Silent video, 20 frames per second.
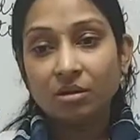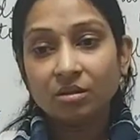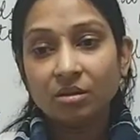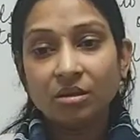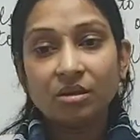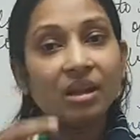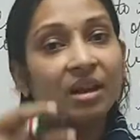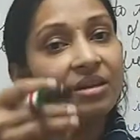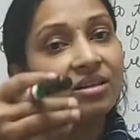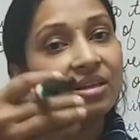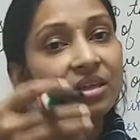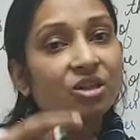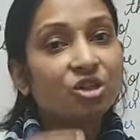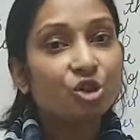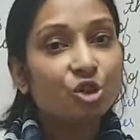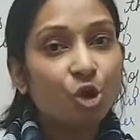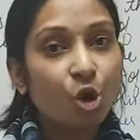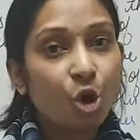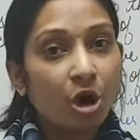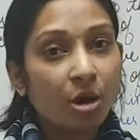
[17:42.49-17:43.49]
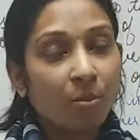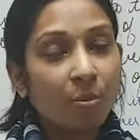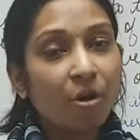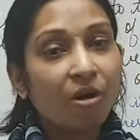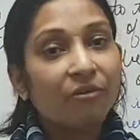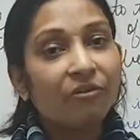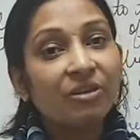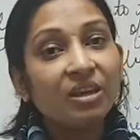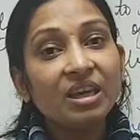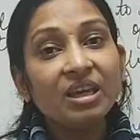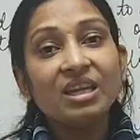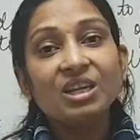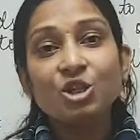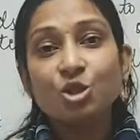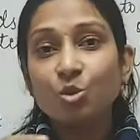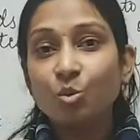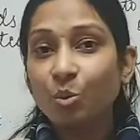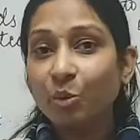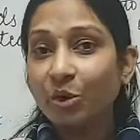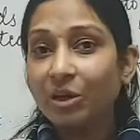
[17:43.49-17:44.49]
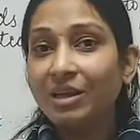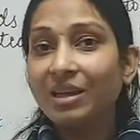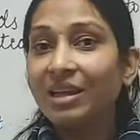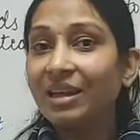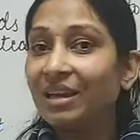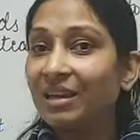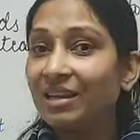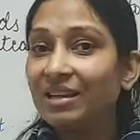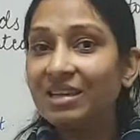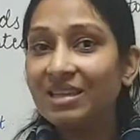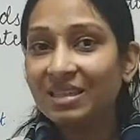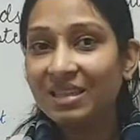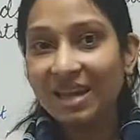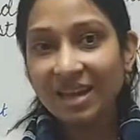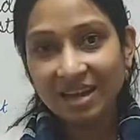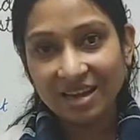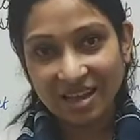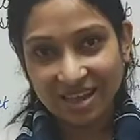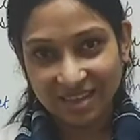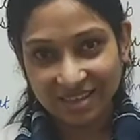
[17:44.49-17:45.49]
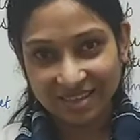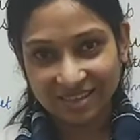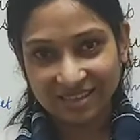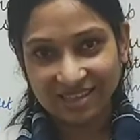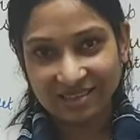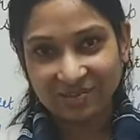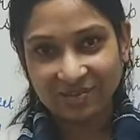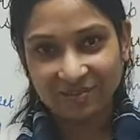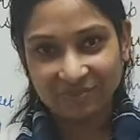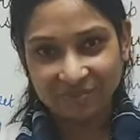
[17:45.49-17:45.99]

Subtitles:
there is a job of each word in a sentence.